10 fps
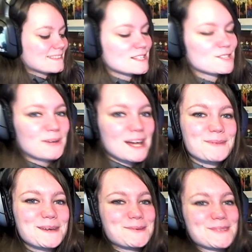This is why
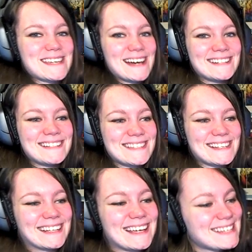we use guns,
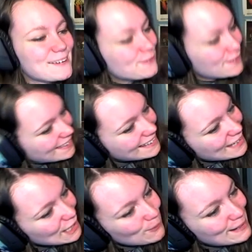unless I feel
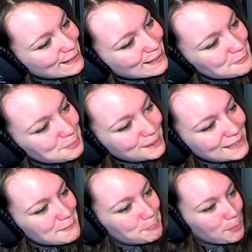like going
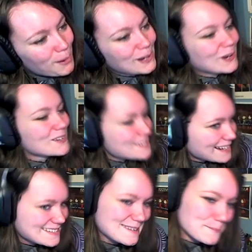complete bonkers on